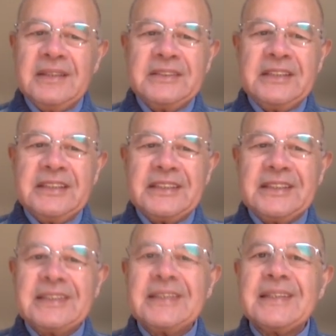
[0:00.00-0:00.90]

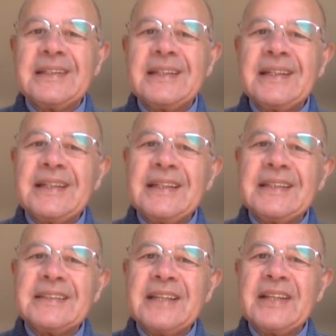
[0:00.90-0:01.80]
Jesus
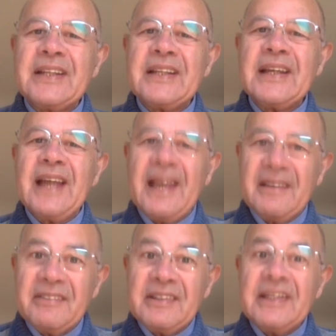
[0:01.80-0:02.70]
is the
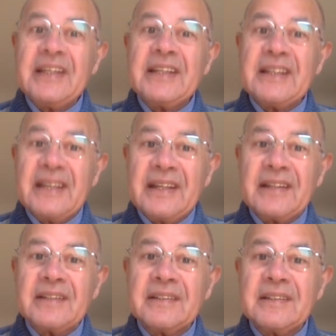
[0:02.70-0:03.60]
heavenly
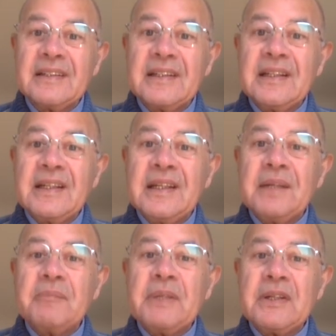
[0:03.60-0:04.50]
King
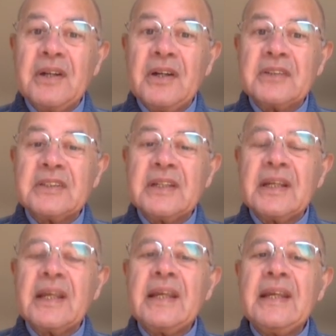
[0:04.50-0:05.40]
because
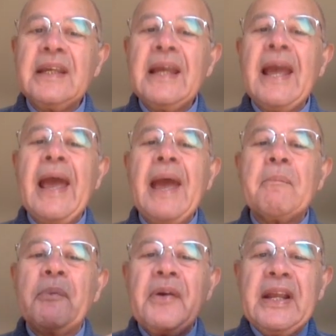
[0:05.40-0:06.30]
he
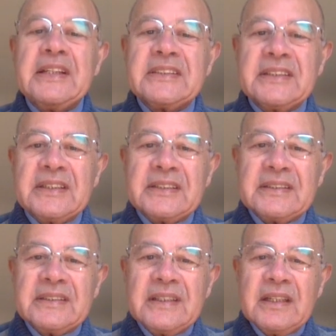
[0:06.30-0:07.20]

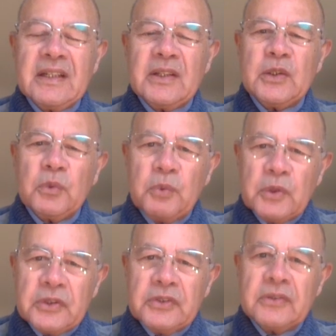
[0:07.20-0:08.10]
embraces the
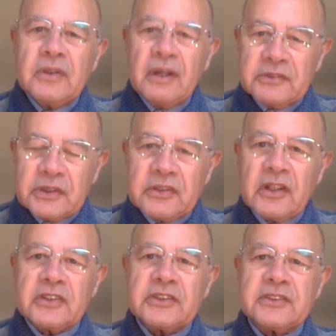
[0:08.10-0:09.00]
wood of the
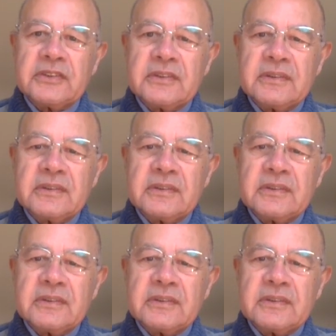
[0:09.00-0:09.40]
cross,